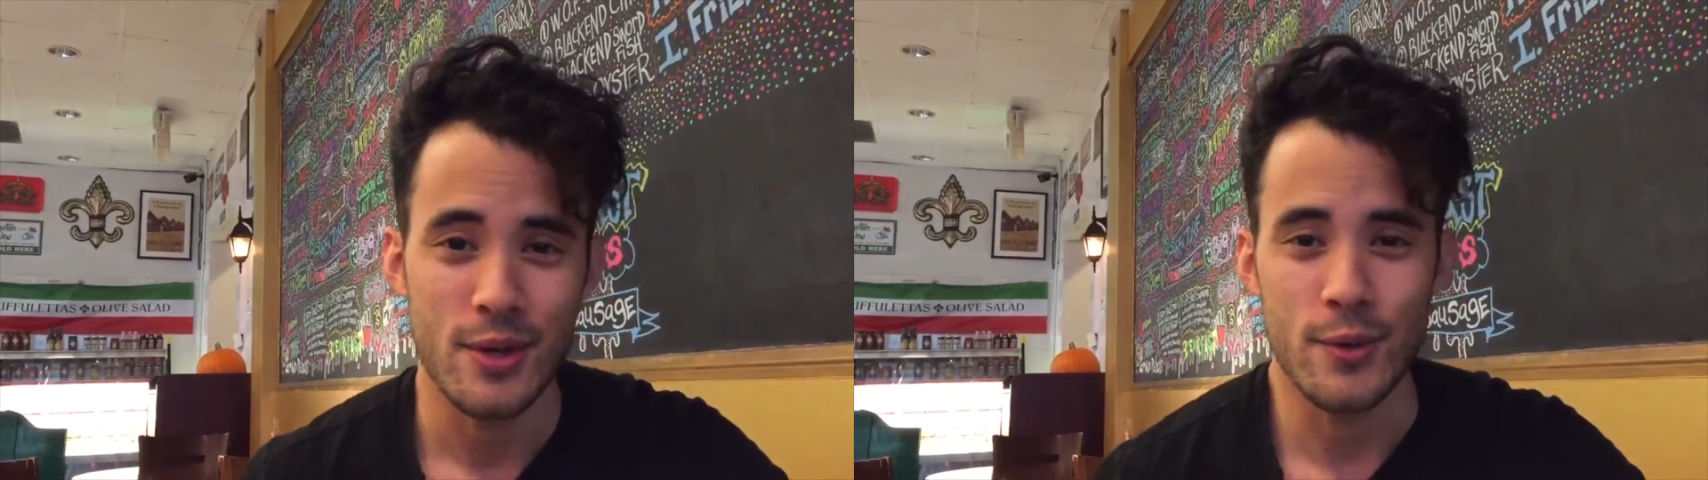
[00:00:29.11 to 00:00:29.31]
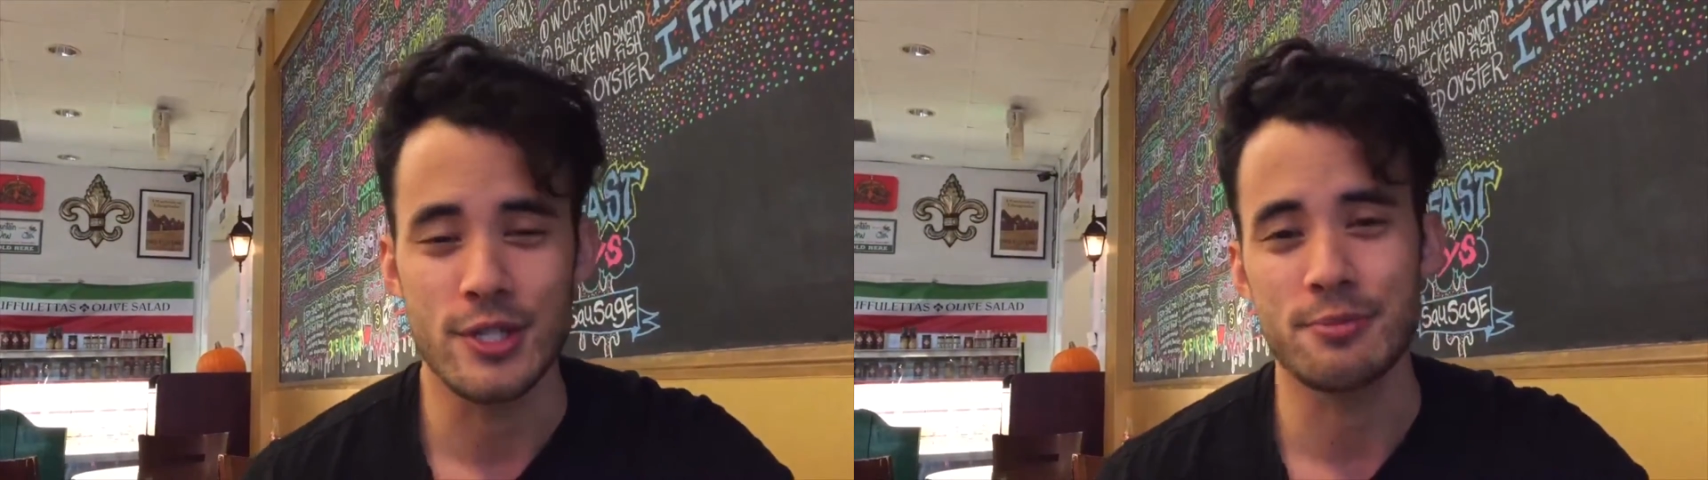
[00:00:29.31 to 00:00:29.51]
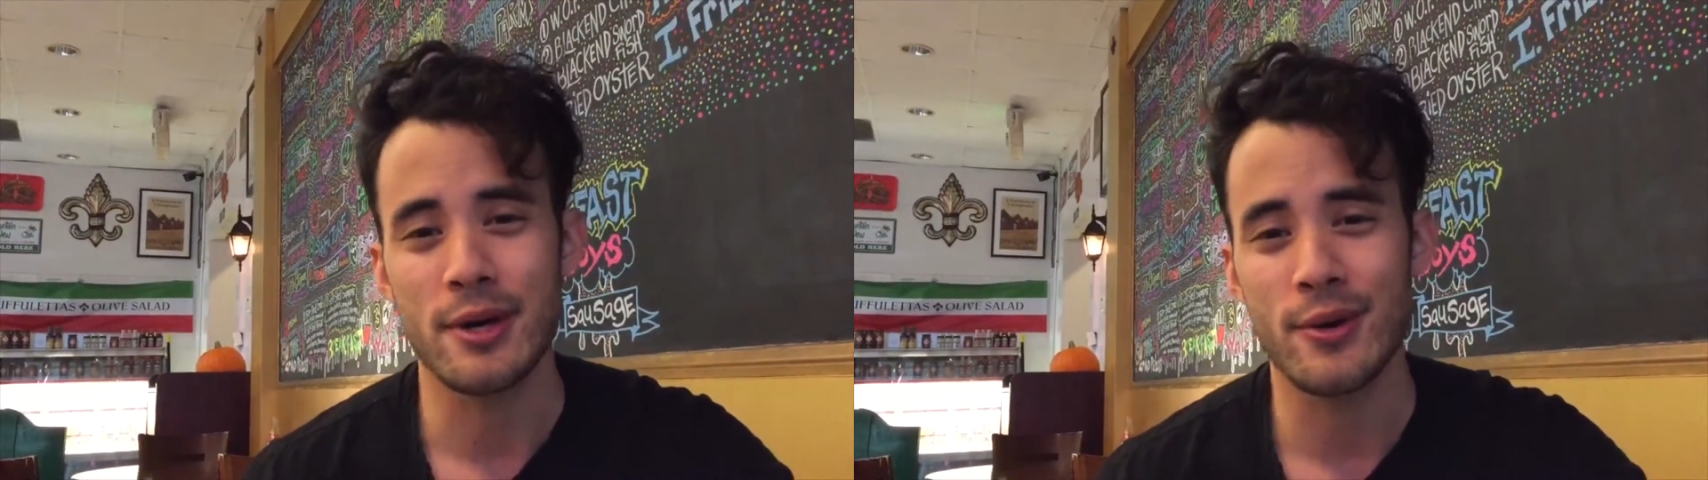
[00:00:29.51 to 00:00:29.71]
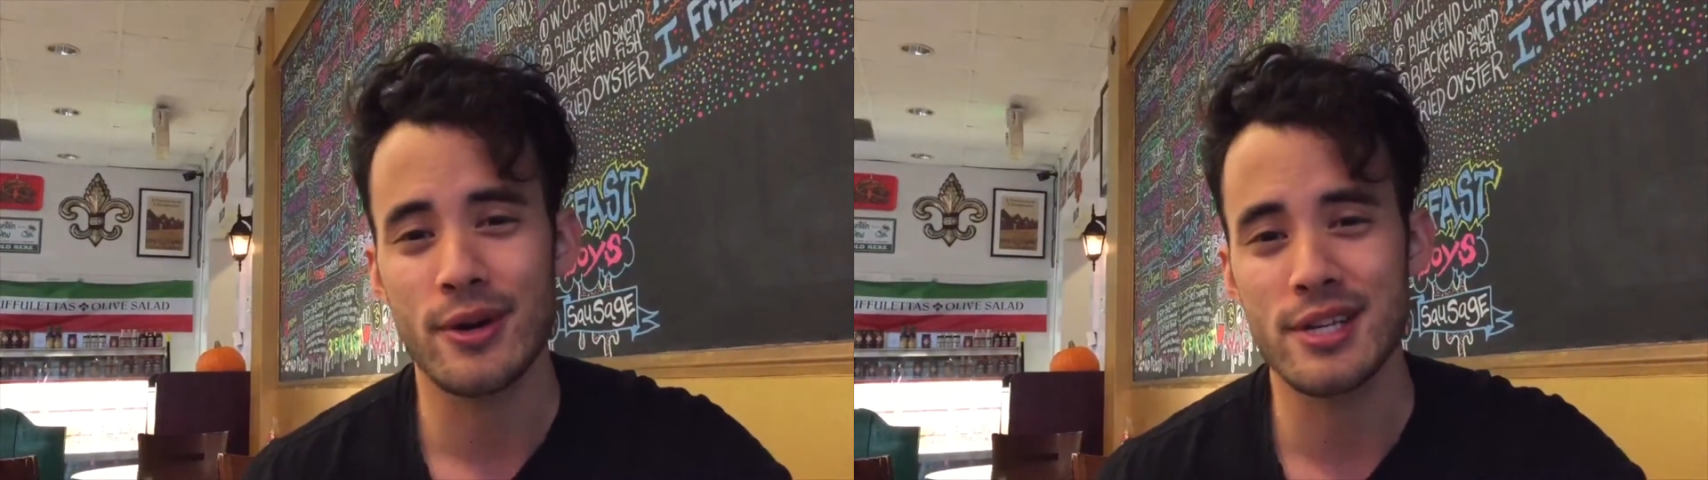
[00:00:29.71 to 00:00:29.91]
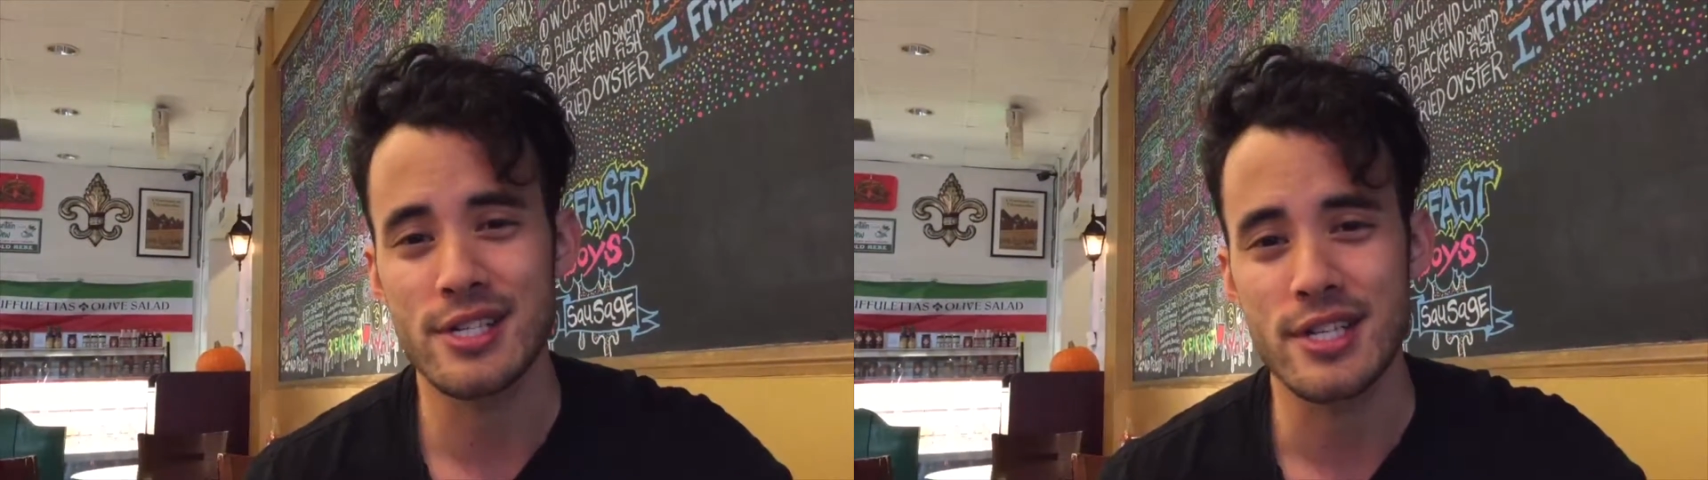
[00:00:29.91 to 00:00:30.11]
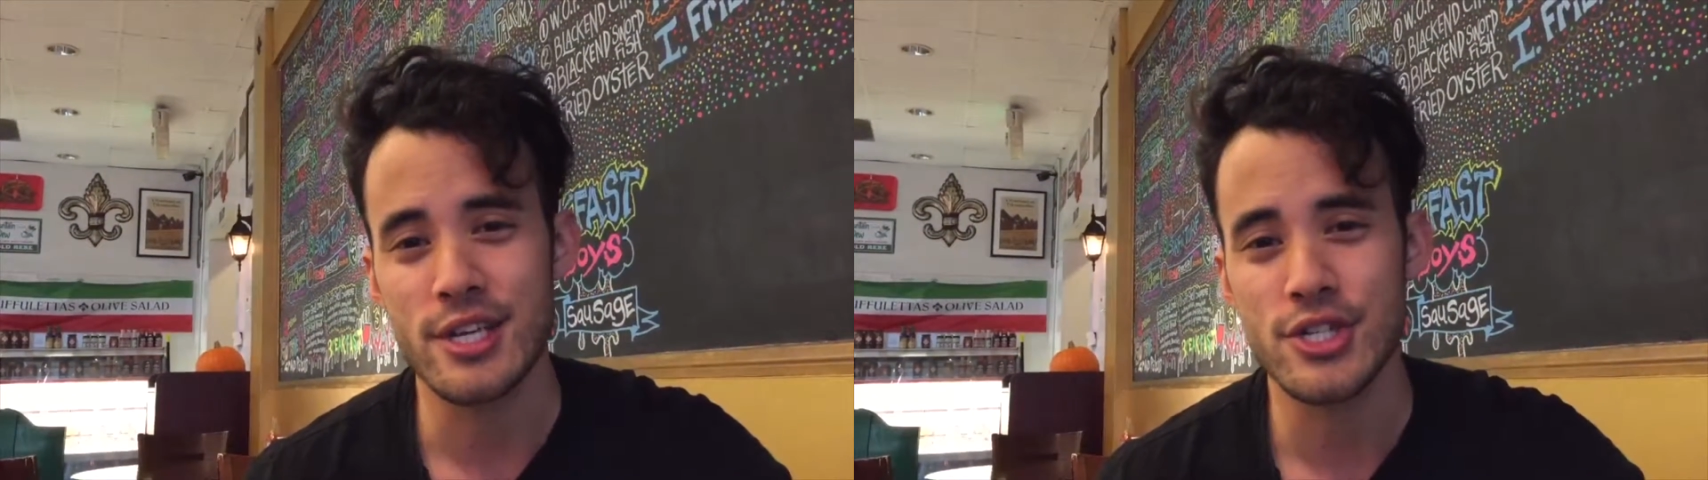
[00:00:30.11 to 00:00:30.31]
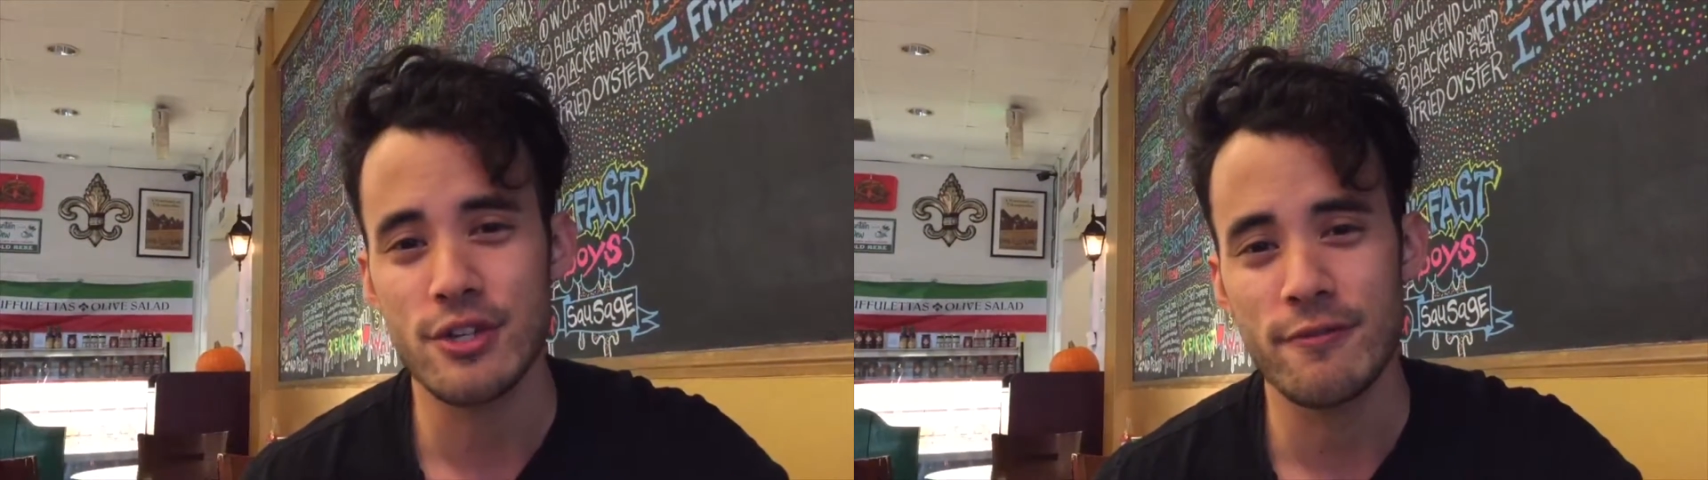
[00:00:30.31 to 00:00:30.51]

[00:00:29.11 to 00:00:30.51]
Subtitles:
which is my organization